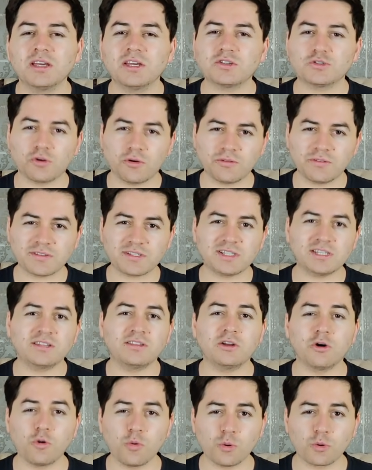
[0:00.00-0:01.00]
is obviously
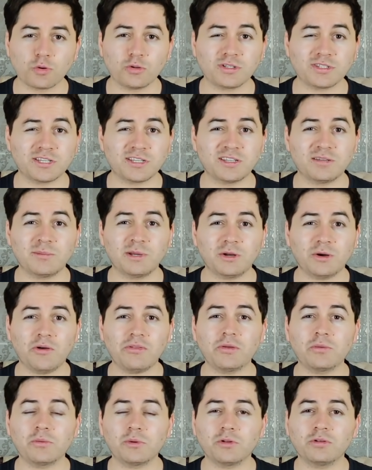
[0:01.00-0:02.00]
the overall sentiment
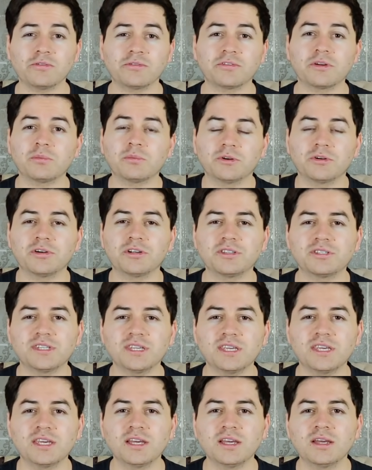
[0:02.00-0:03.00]
of the world of
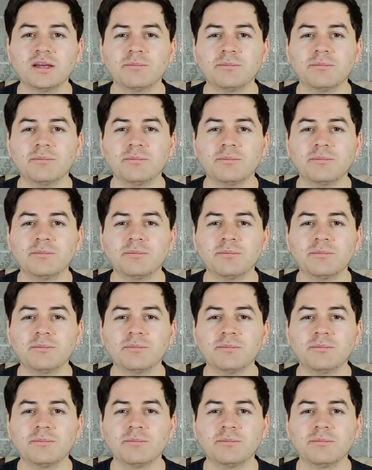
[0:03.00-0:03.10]
cryptocurrency,